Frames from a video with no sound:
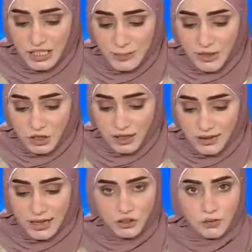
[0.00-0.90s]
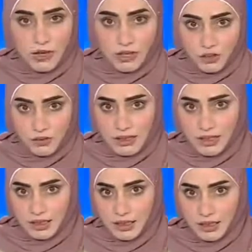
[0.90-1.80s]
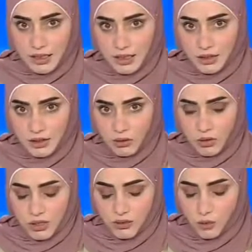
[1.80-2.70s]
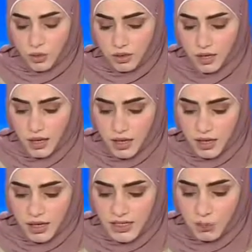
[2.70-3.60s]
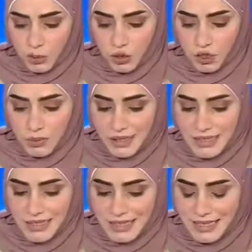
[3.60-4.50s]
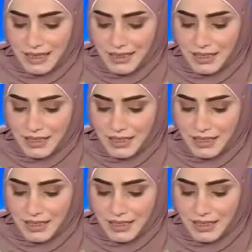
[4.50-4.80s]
especially in the after aftermath of the deadly uh, uh August 4th uh, explosion. But he said that